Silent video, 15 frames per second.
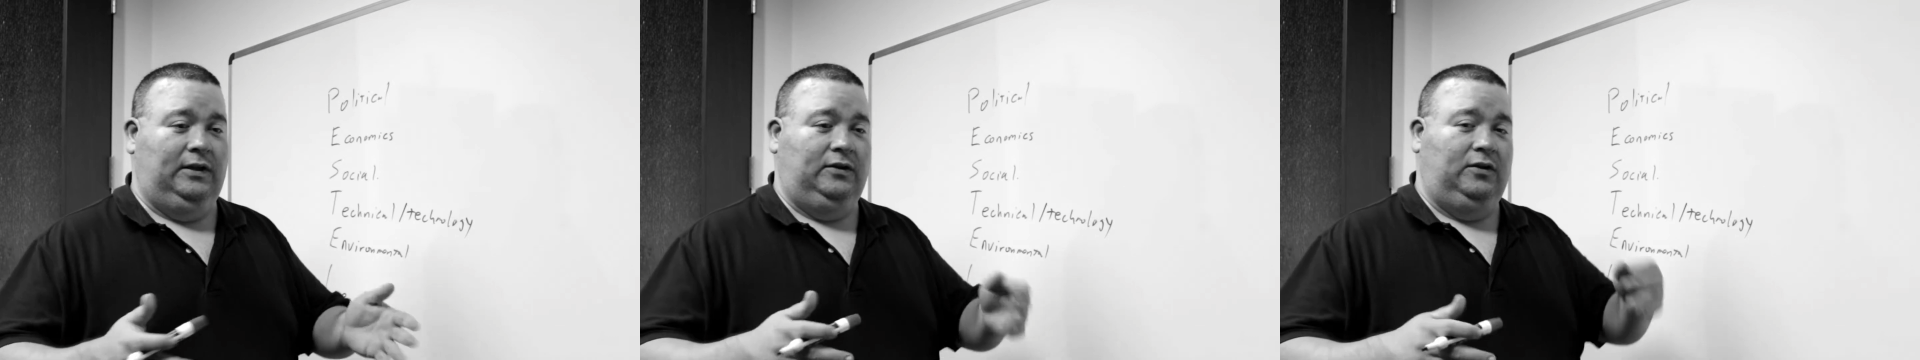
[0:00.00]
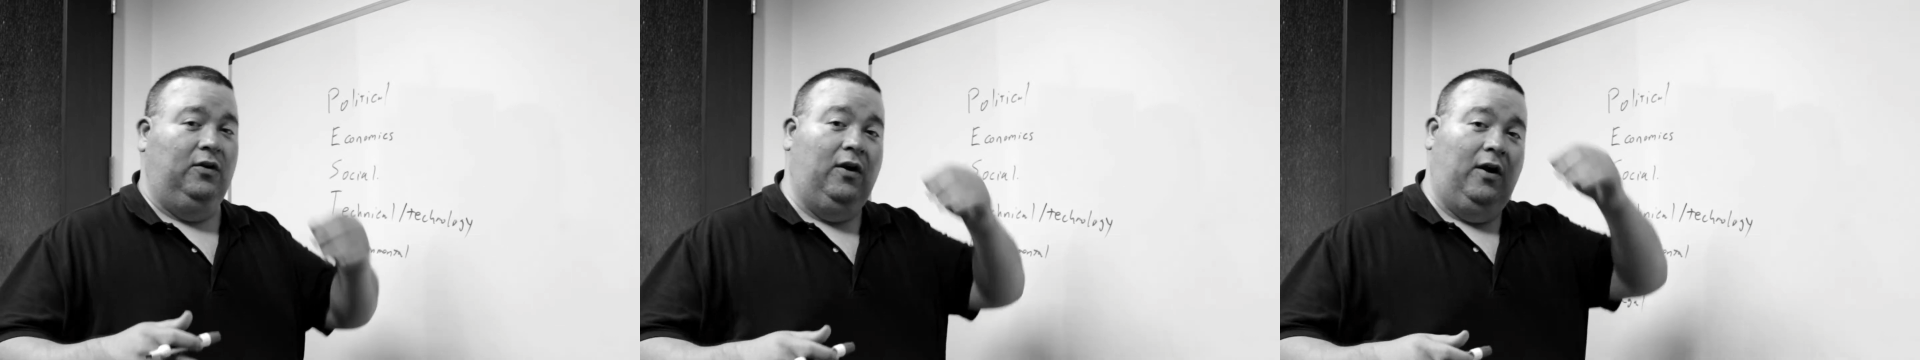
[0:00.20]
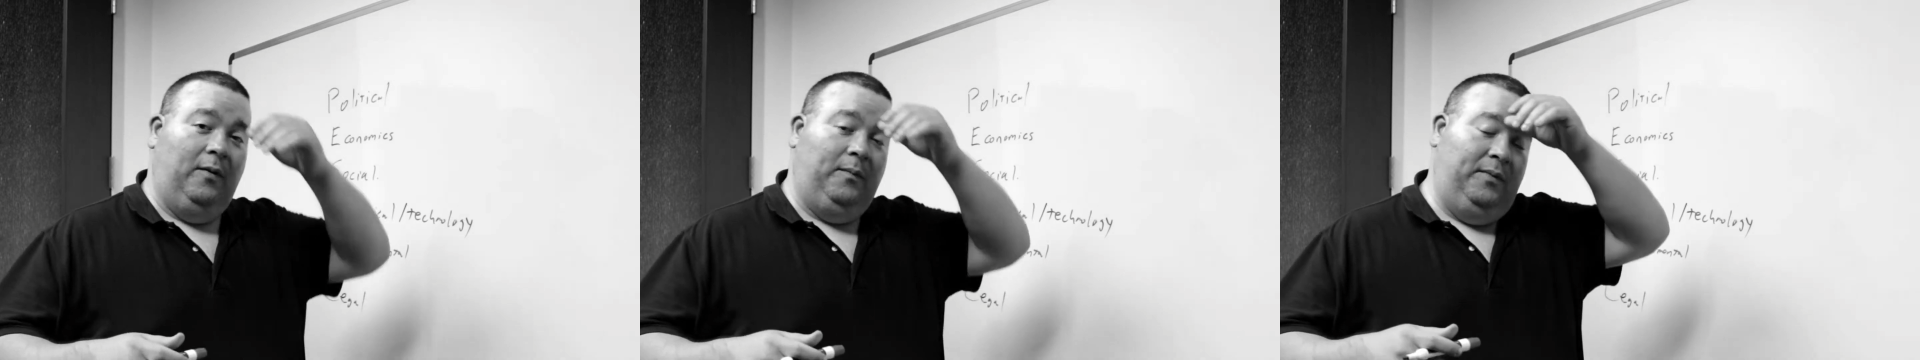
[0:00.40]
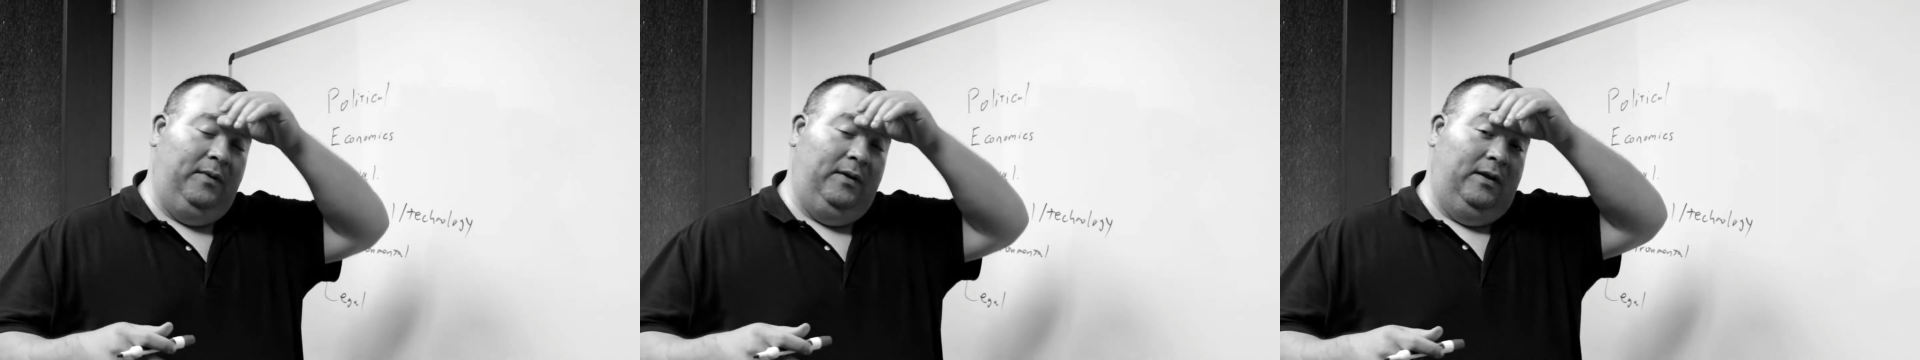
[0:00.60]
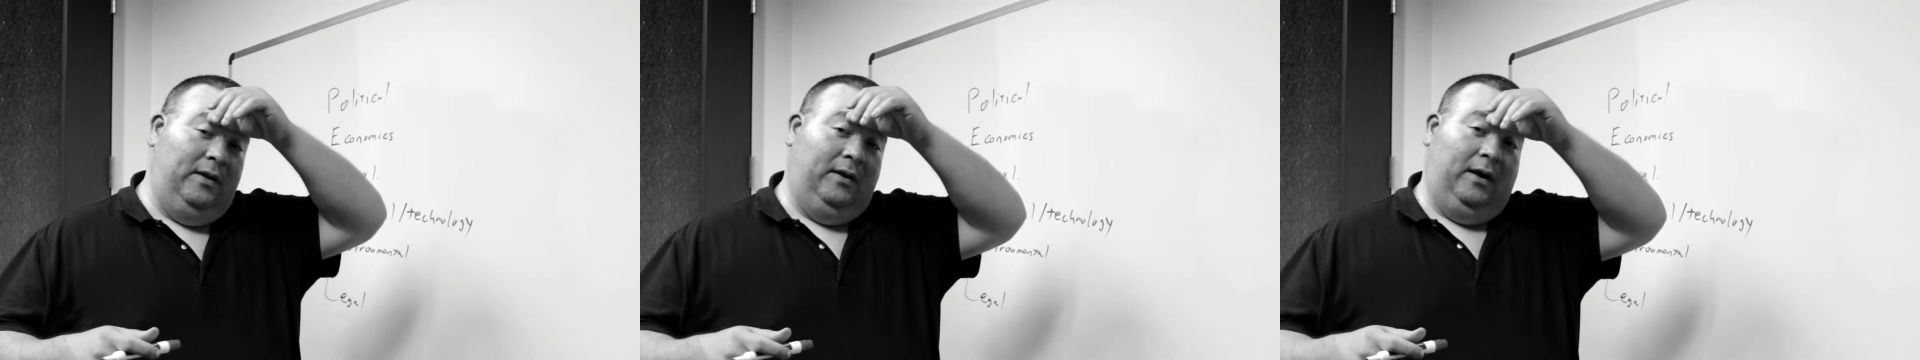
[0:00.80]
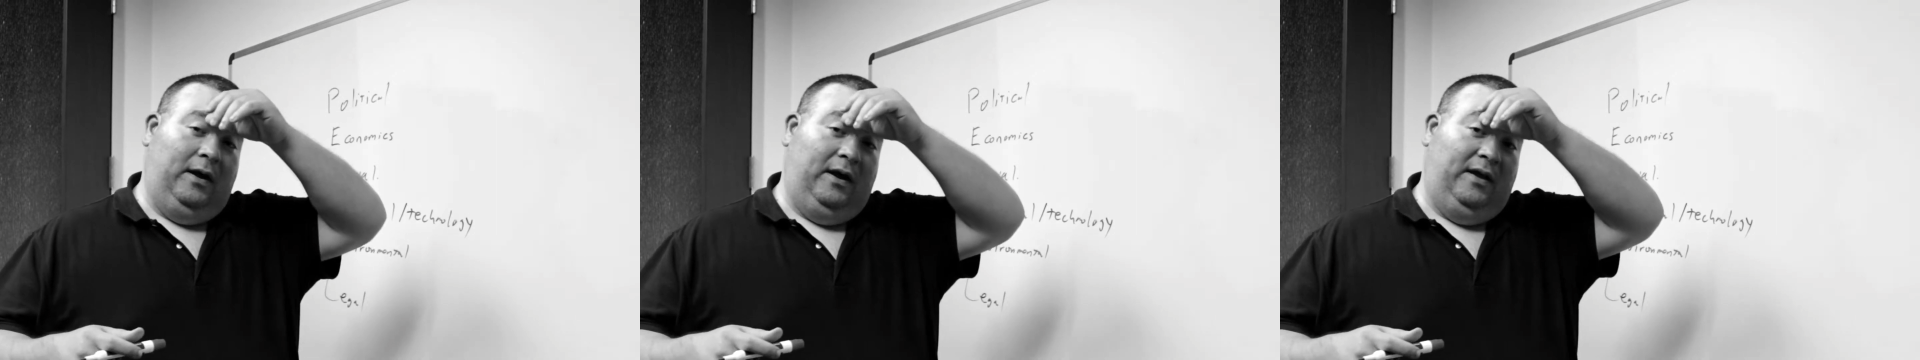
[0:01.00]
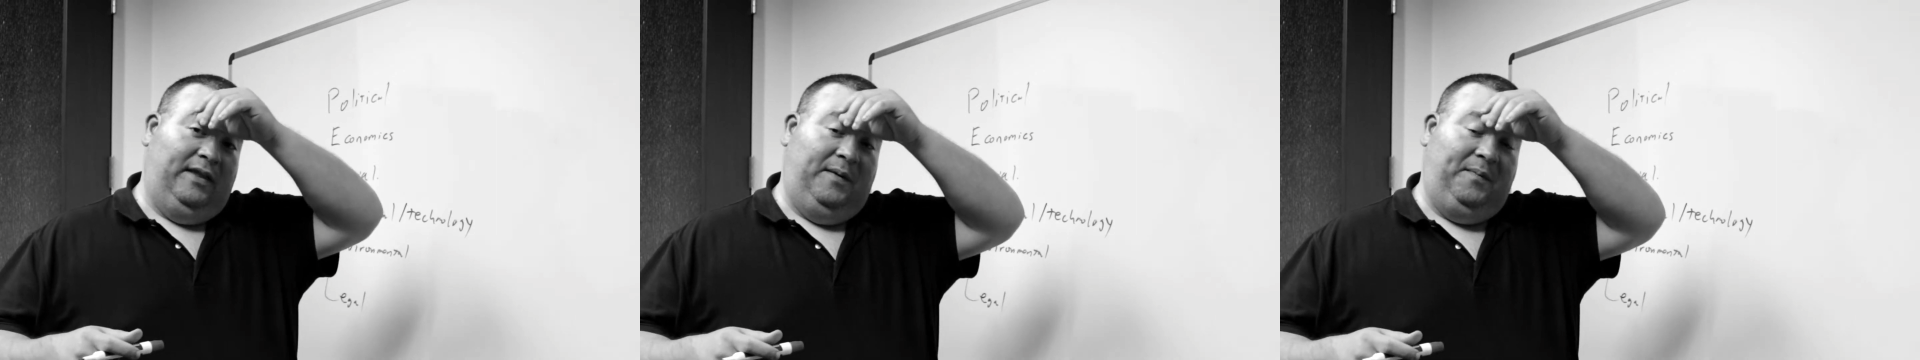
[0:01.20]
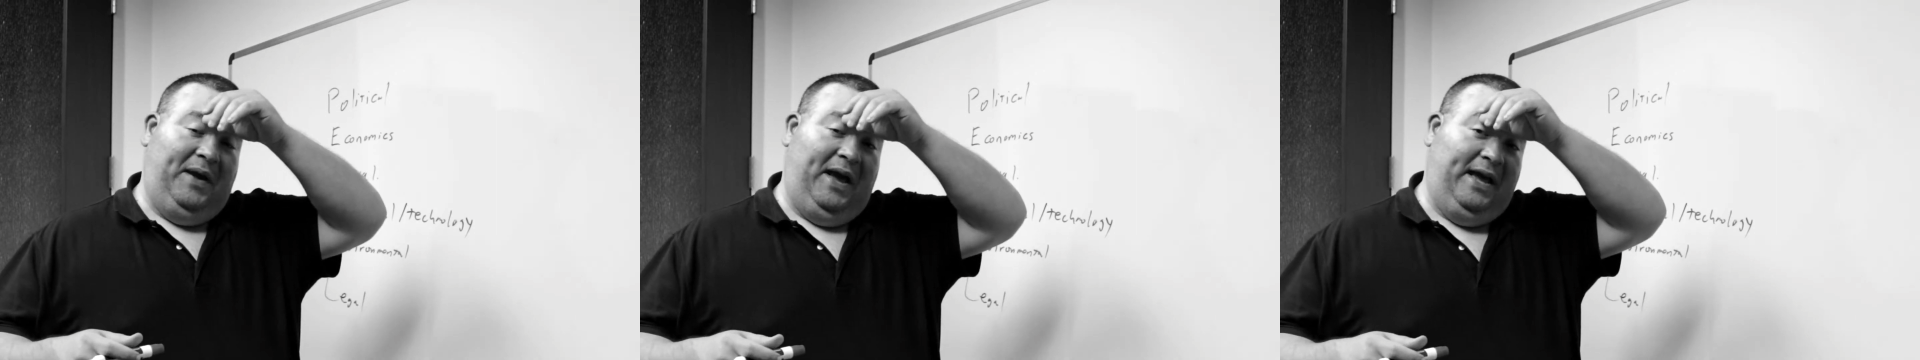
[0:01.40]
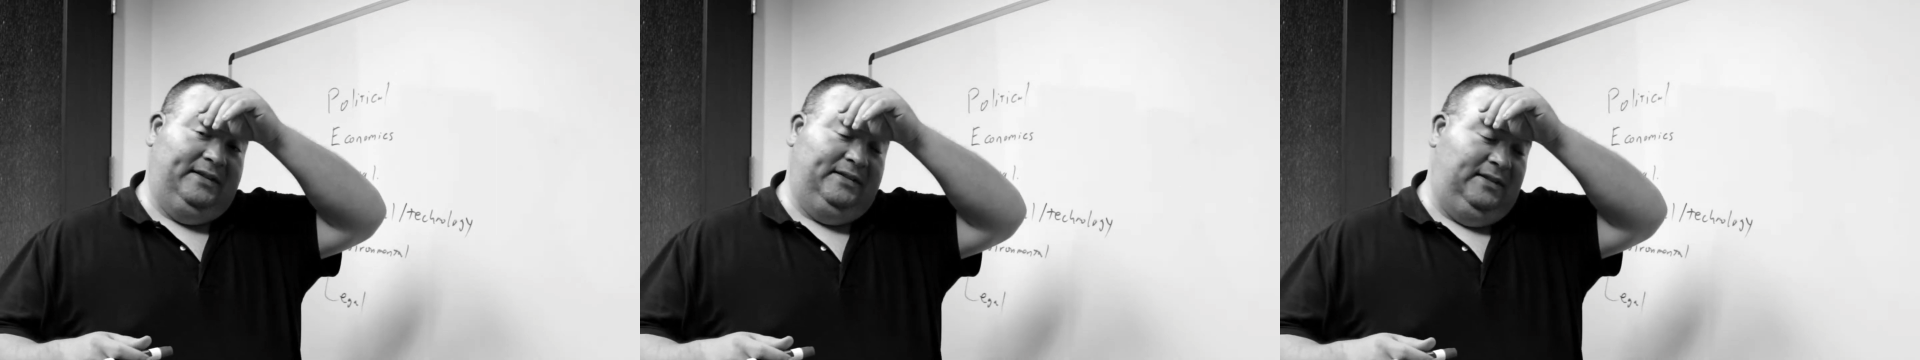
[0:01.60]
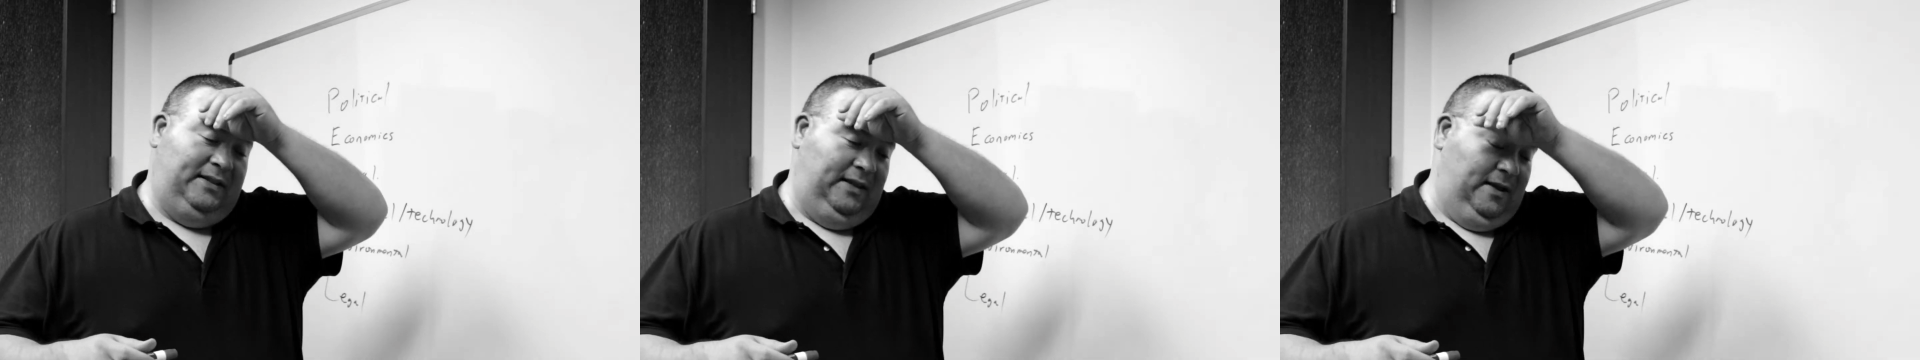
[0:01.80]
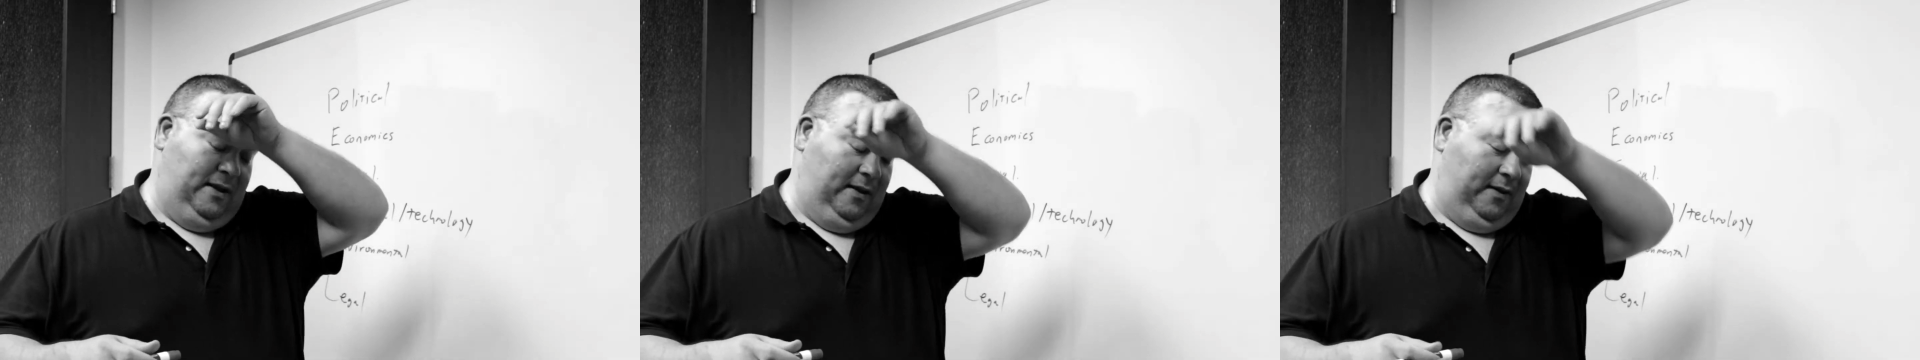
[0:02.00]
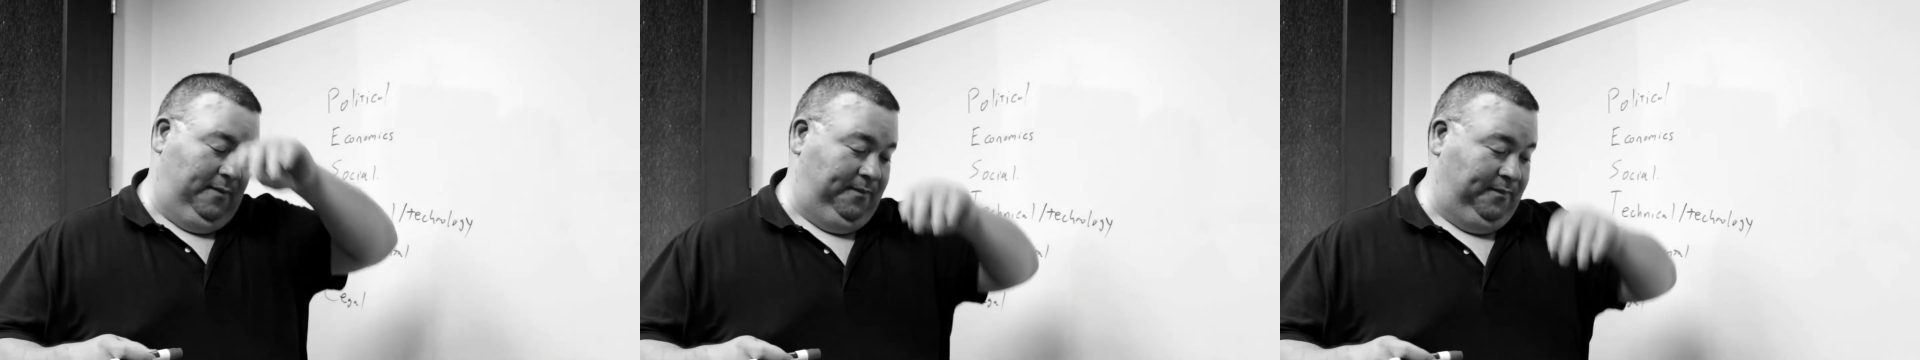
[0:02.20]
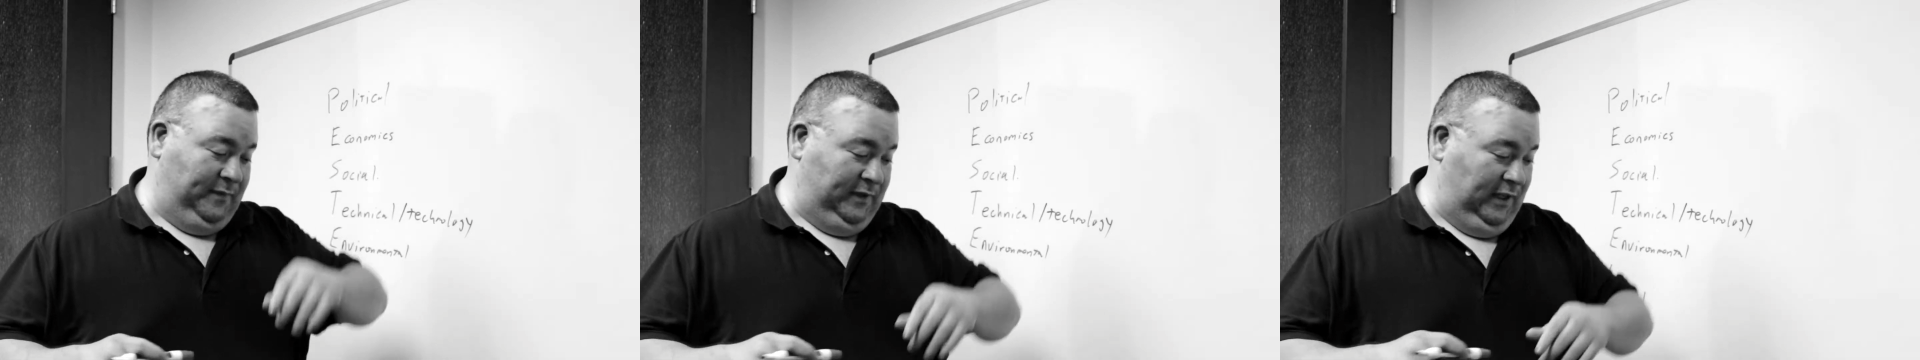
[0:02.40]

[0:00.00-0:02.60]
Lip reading: Europe, they passed the